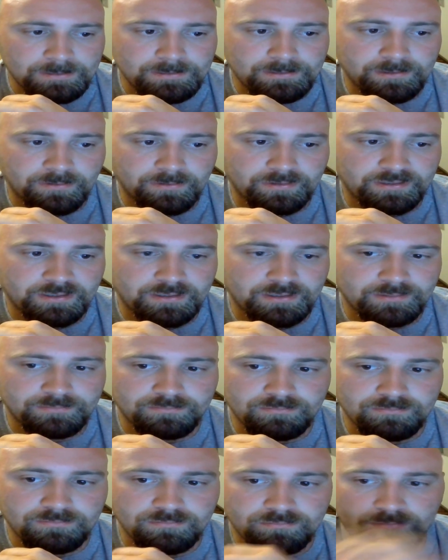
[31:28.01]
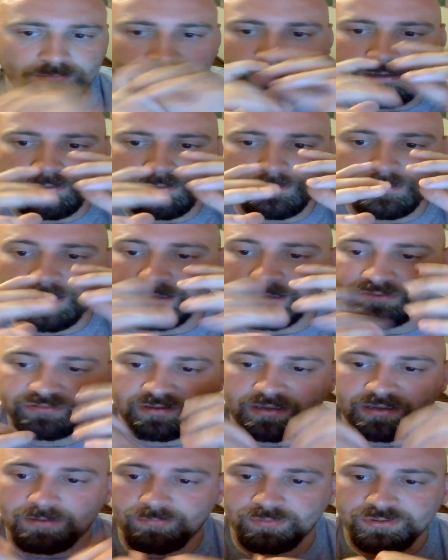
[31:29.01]
Again,
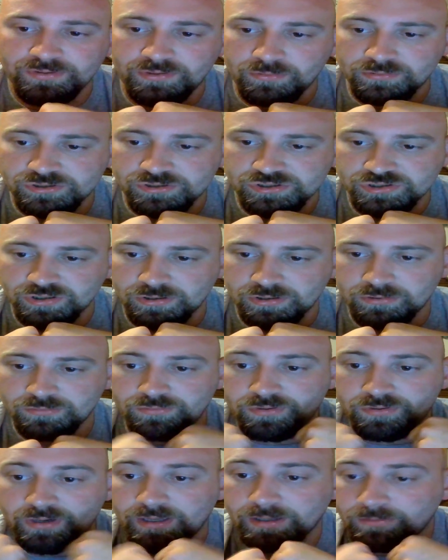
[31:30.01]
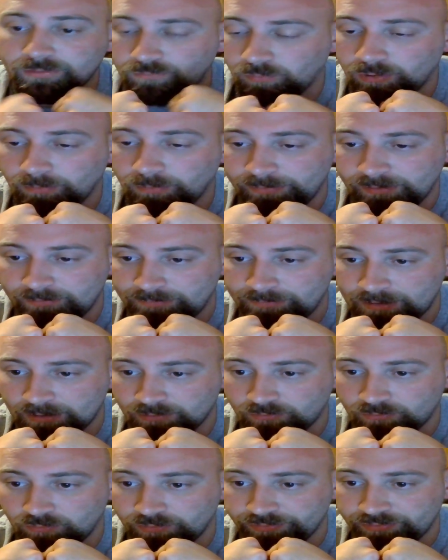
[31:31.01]
next time we do a show, Nick will be
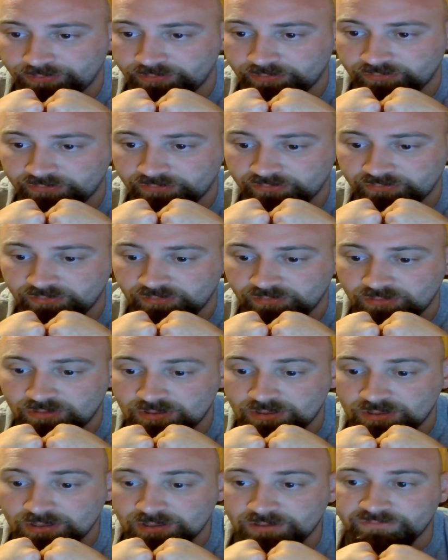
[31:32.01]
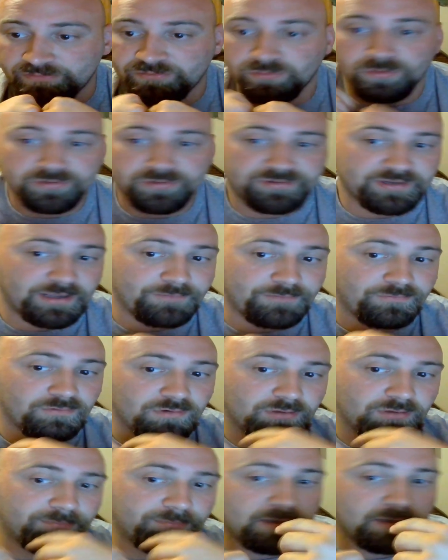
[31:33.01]
back with us. So there'll
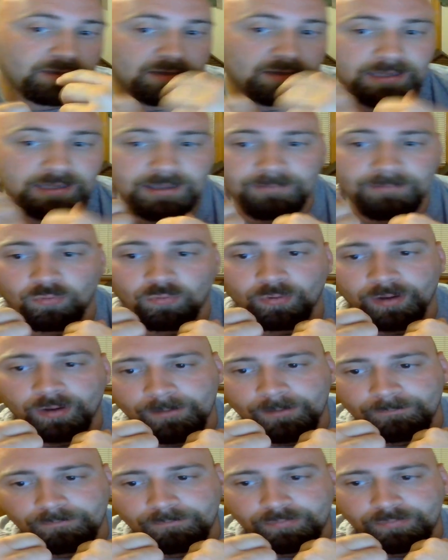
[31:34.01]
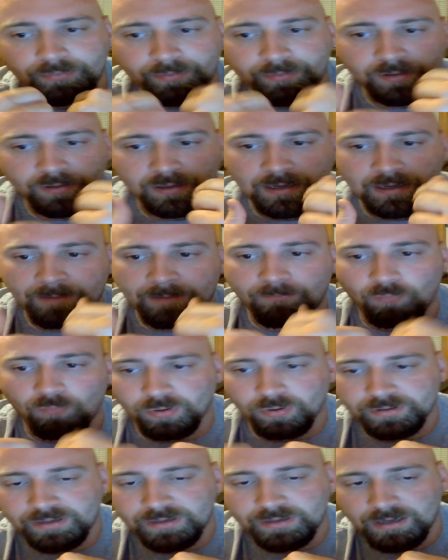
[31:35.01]
definitely be a lot more input, a lot
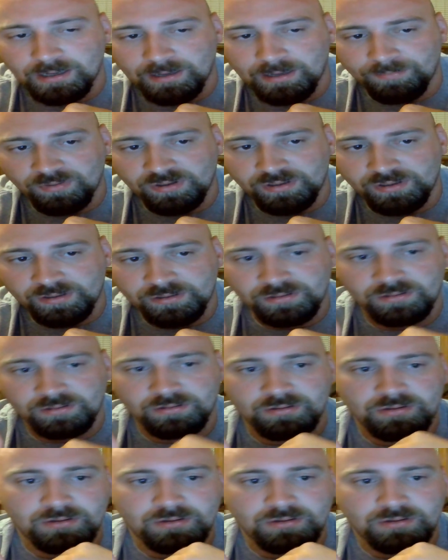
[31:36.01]
more comedy,